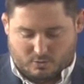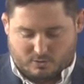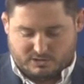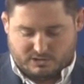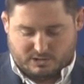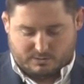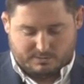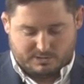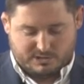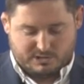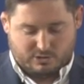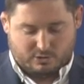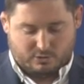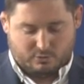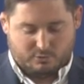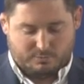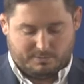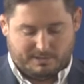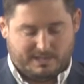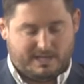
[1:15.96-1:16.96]
which I was
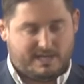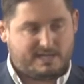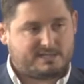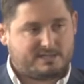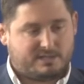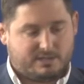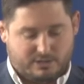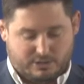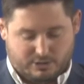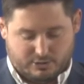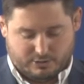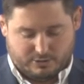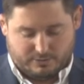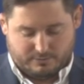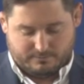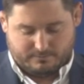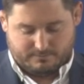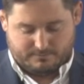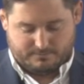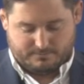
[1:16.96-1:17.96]
told would be less than a
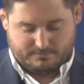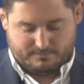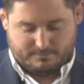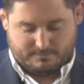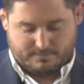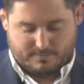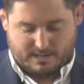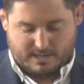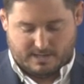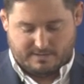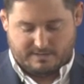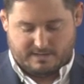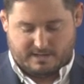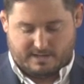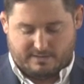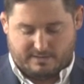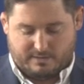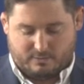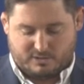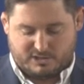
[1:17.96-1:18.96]
year, and the
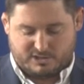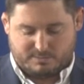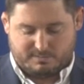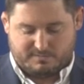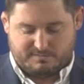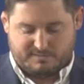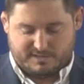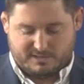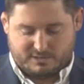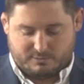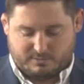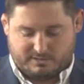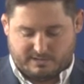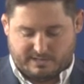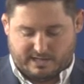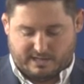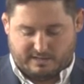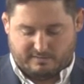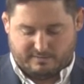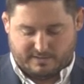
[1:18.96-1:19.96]
other was to be fitted with
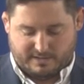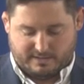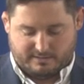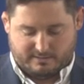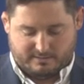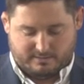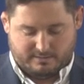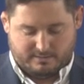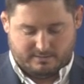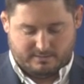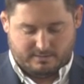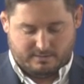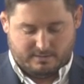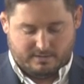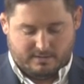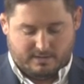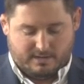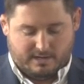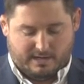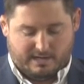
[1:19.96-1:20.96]
an LVAD,
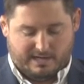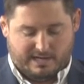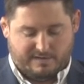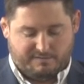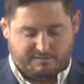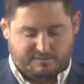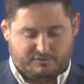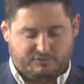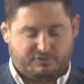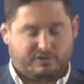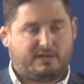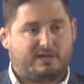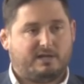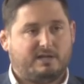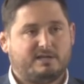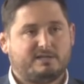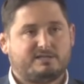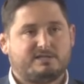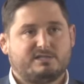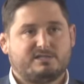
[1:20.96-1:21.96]
a left
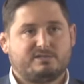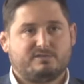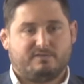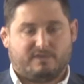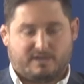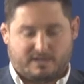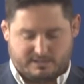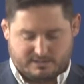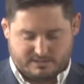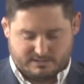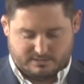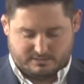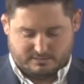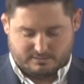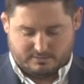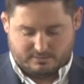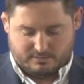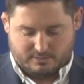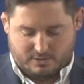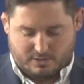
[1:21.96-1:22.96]
ventricular assist device,
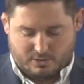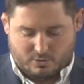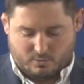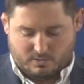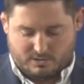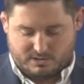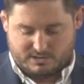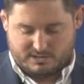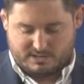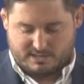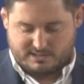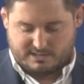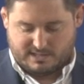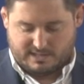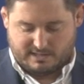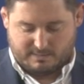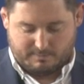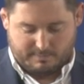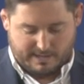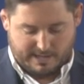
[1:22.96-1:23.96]
which is
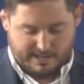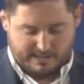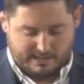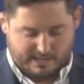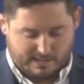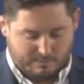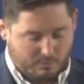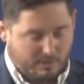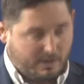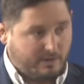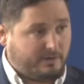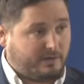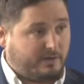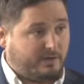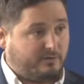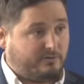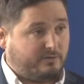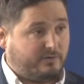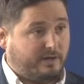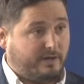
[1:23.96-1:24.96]
inside the bag I'm wearing
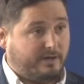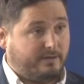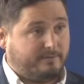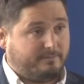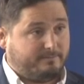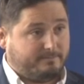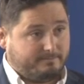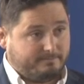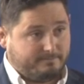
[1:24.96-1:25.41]
here today.